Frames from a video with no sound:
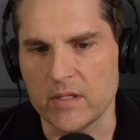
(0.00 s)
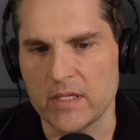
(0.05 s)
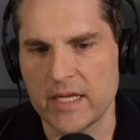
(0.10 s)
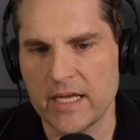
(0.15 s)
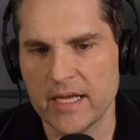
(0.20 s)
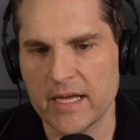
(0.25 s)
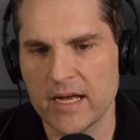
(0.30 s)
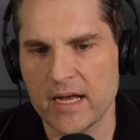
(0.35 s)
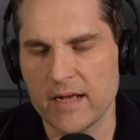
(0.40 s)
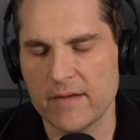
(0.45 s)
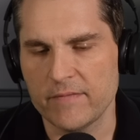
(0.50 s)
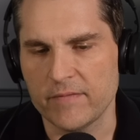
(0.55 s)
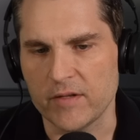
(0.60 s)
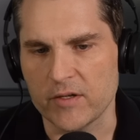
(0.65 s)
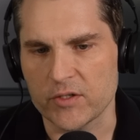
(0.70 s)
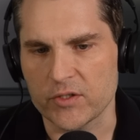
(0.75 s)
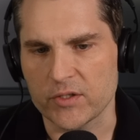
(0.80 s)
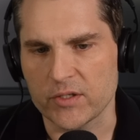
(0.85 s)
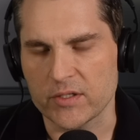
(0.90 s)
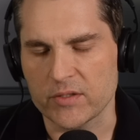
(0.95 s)
king high
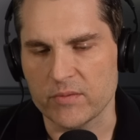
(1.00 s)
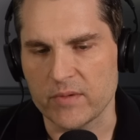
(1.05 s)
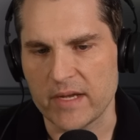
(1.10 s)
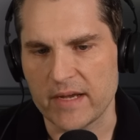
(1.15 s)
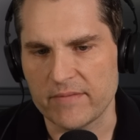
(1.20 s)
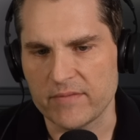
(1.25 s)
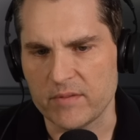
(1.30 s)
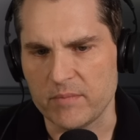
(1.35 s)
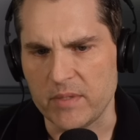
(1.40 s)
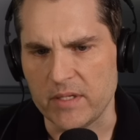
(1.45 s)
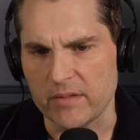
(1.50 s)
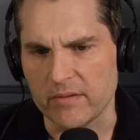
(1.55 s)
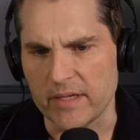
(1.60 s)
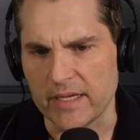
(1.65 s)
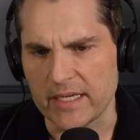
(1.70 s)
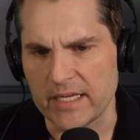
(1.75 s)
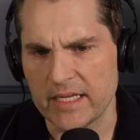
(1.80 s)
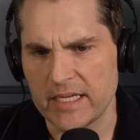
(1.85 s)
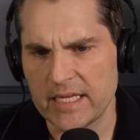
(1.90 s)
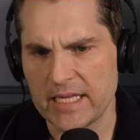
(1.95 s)
flush draws would have to be
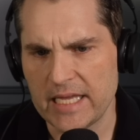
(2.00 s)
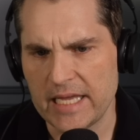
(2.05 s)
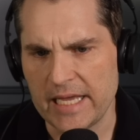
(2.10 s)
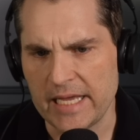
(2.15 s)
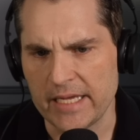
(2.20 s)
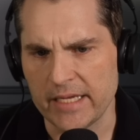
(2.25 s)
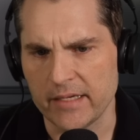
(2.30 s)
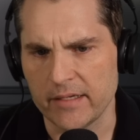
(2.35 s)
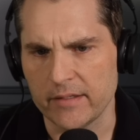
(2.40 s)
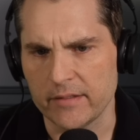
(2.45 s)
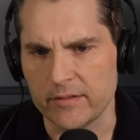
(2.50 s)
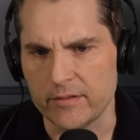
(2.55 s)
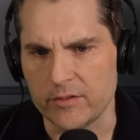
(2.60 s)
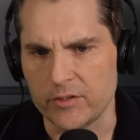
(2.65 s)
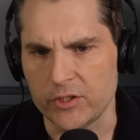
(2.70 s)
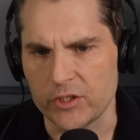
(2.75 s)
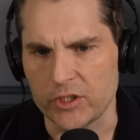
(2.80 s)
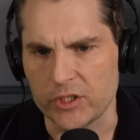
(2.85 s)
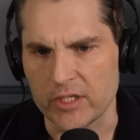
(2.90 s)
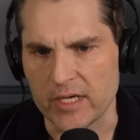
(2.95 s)
like king
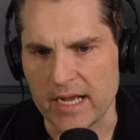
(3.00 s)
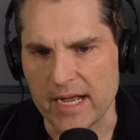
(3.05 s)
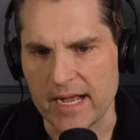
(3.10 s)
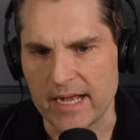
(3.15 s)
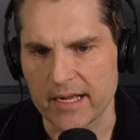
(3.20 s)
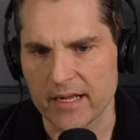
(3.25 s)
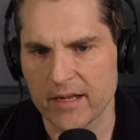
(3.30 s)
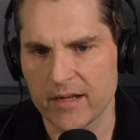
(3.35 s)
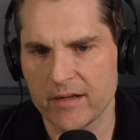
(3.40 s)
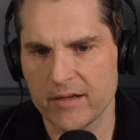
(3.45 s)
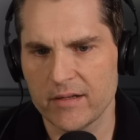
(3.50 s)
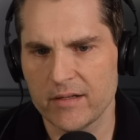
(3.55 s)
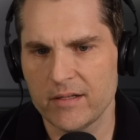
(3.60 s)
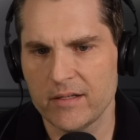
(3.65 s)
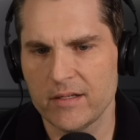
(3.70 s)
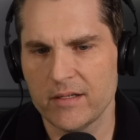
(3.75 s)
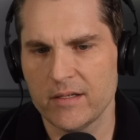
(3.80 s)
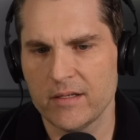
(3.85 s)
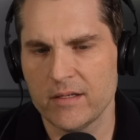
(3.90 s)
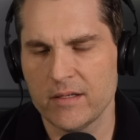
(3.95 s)
jack
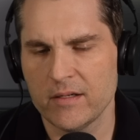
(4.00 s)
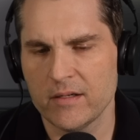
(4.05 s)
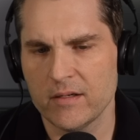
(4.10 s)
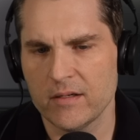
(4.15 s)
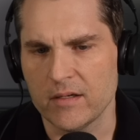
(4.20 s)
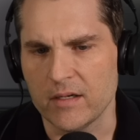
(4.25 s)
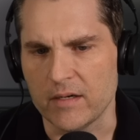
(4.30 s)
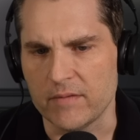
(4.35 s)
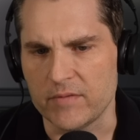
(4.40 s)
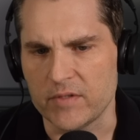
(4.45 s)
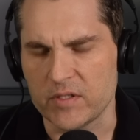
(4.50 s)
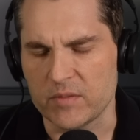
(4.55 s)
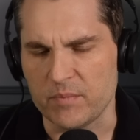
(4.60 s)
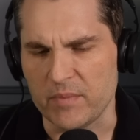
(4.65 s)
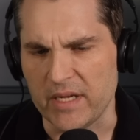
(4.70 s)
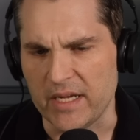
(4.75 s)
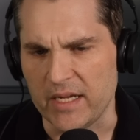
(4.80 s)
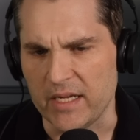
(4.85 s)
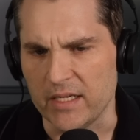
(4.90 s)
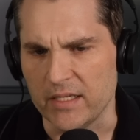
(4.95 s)
of
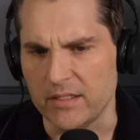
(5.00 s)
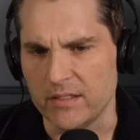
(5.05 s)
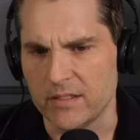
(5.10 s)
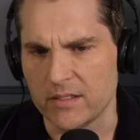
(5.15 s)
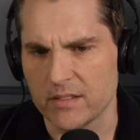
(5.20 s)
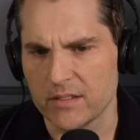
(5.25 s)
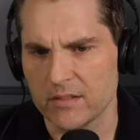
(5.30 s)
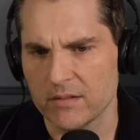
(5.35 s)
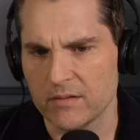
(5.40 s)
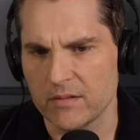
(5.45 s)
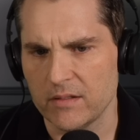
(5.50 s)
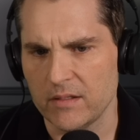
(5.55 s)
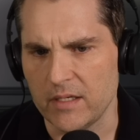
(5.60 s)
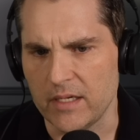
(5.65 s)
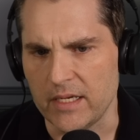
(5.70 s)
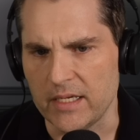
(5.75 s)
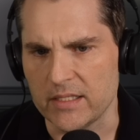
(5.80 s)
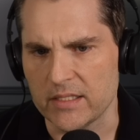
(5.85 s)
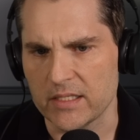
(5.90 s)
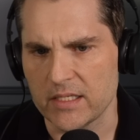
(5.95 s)
spades,
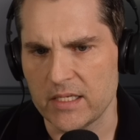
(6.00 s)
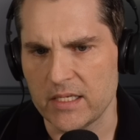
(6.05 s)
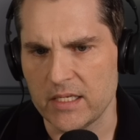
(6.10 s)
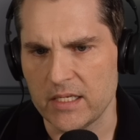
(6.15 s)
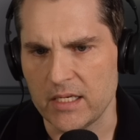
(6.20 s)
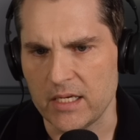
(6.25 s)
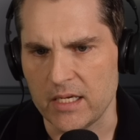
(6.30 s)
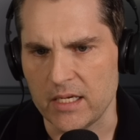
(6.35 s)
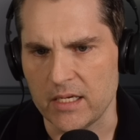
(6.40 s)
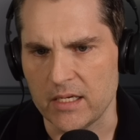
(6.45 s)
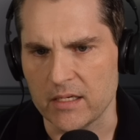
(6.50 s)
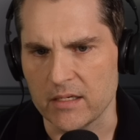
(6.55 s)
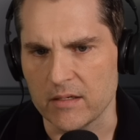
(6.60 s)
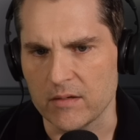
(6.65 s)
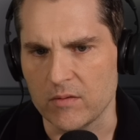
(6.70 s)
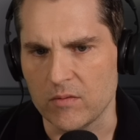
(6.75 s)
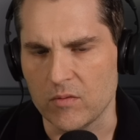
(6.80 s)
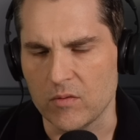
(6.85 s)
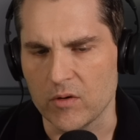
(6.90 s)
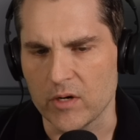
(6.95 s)
ace
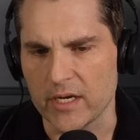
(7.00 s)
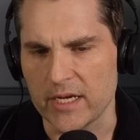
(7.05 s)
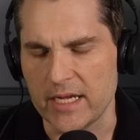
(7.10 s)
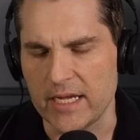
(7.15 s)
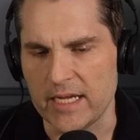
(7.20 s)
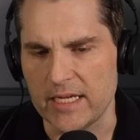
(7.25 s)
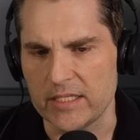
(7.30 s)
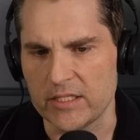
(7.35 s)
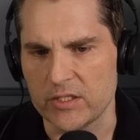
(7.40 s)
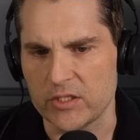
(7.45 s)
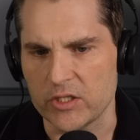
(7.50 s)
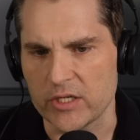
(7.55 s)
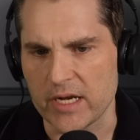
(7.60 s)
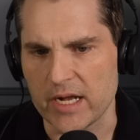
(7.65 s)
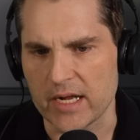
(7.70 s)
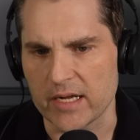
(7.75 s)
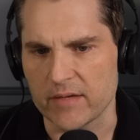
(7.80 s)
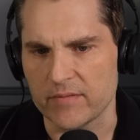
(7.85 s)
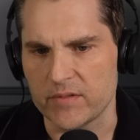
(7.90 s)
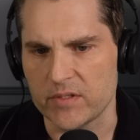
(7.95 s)
king, or ace
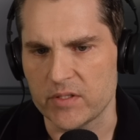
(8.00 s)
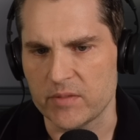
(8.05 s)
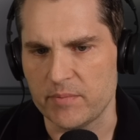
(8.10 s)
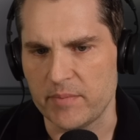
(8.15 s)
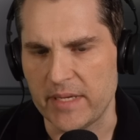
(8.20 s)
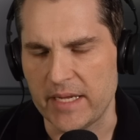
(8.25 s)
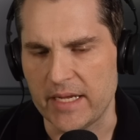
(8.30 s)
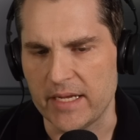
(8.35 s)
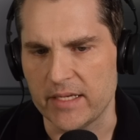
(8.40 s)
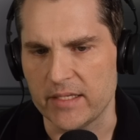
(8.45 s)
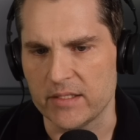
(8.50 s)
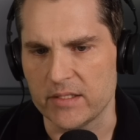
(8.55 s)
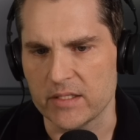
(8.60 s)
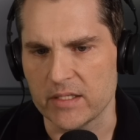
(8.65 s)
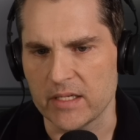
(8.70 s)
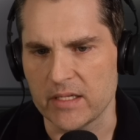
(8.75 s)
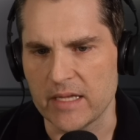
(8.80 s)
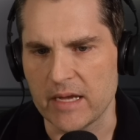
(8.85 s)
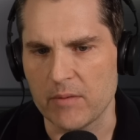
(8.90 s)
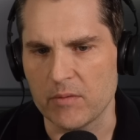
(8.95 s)
jack of
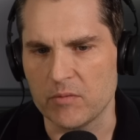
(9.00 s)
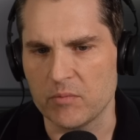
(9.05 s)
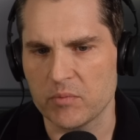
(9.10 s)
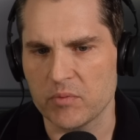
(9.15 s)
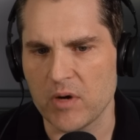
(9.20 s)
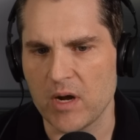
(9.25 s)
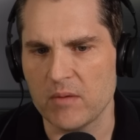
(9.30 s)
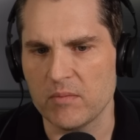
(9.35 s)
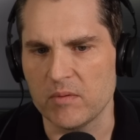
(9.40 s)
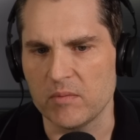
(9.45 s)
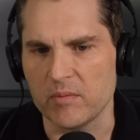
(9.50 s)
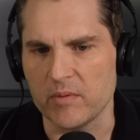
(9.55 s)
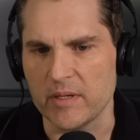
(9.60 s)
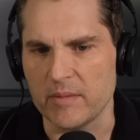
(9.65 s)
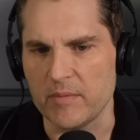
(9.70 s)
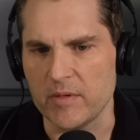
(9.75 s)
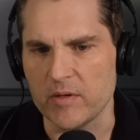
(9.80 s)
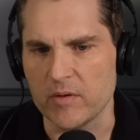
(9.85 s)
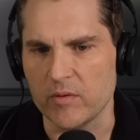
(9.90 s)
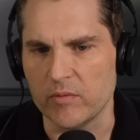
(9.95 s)
spades, and that would
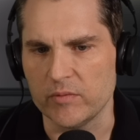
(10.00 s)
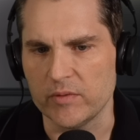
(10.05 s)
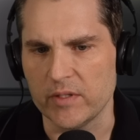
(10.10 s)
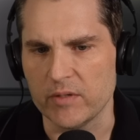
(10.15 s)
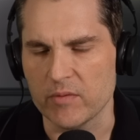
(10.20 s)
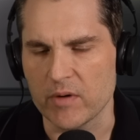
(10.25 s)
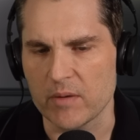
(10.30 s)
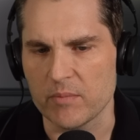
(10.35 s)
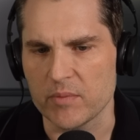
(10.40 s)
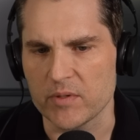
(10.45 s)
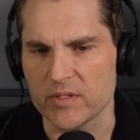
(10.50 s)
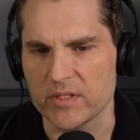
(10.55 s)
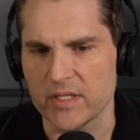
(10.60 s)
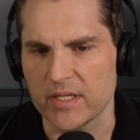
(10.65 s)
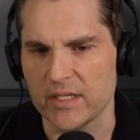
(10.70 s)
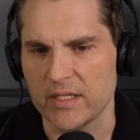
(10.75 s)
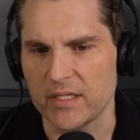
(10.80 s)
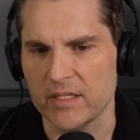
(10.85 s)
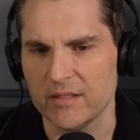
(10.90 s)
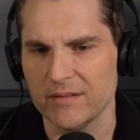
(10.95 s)
probably be only
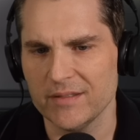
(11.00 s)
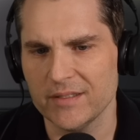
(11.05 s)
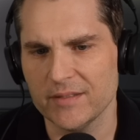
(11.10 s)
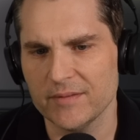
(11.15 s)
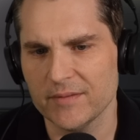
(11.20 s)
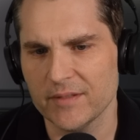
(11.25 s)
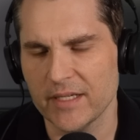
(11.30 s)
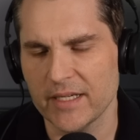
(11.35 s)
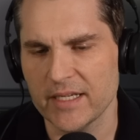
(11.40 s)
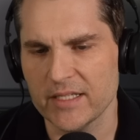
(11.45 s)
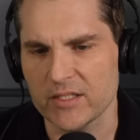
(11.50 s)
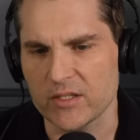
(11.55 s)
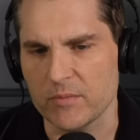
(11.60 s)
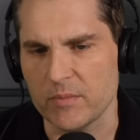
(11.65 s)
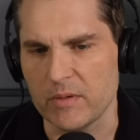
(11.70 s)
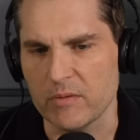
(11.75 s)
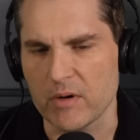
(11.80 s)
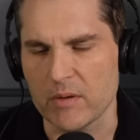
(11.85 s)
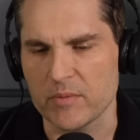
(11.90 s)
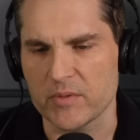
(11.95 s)
represented. Oh, I guess it
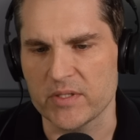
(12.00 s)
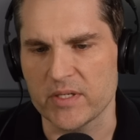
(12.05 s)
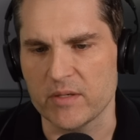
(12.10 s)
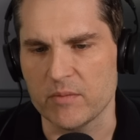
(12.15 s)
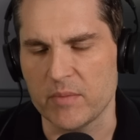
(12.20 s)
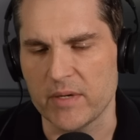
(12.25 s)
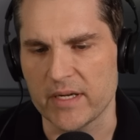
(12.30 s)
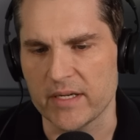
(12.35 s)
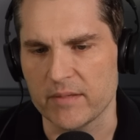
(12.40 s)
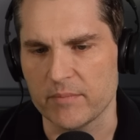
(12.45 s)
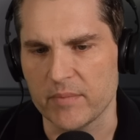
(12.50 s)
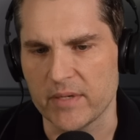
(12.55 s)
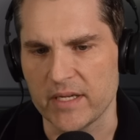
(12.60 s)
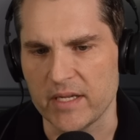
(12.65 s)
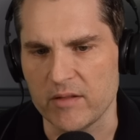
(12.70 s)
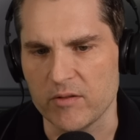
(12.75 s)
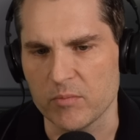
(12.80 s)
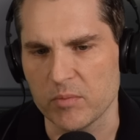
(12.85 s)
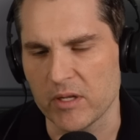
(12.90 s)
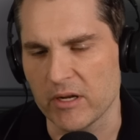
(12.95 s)
could be represented by by
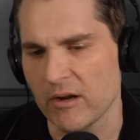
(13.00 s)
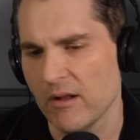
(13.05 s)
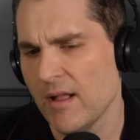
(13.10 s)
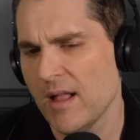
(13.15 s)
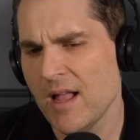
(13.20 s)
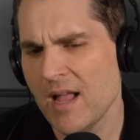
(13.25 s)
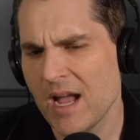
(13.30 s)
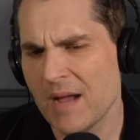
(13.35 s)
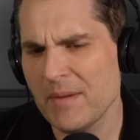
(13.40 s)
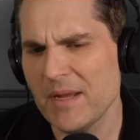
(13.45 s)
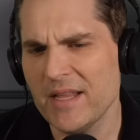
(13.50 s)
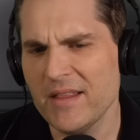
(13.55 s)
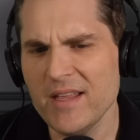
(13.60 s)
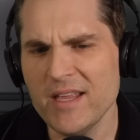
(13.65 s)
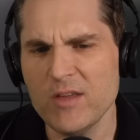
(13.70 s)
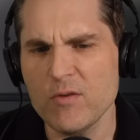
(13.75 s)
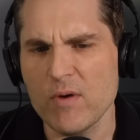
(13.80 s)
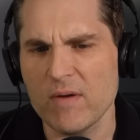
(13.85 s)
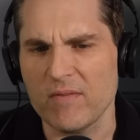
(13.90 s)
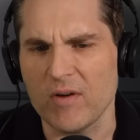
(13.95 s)
either player. I mean, I
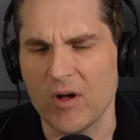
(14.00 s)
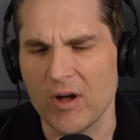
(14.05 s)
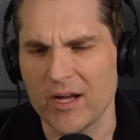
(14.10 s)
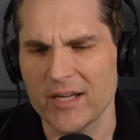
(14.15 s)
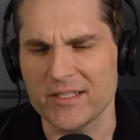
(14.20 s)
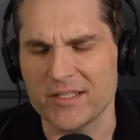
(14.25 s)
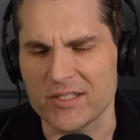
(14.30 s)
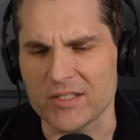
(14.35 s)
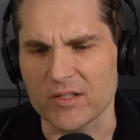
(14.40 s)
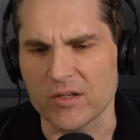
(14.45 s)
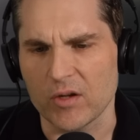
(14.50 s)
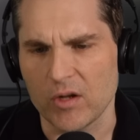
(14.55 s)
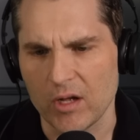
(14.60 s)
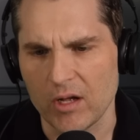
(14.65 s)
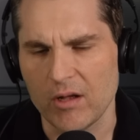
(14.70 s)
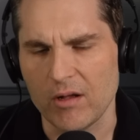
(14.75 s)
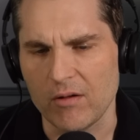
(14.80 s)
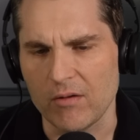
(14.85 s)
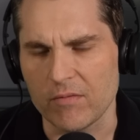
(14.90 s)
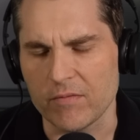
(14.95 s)
think you have odds to
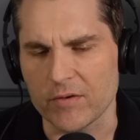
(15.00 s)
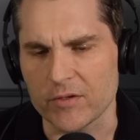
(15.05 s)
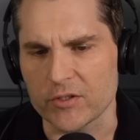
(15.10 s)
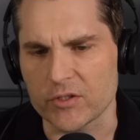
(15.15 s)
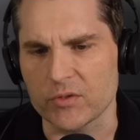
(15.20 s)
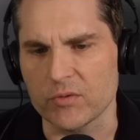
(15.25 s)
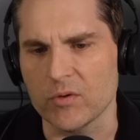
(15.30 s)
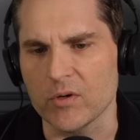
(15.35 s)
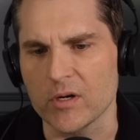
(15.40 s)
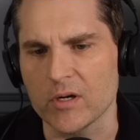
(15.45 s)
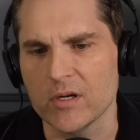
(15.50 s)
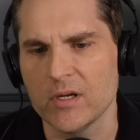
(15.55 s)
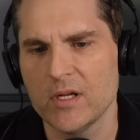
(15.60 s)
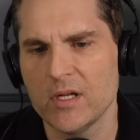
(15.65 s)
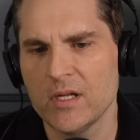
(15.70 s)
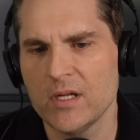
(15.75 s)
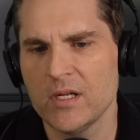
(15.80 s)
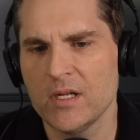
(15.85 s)
call for sure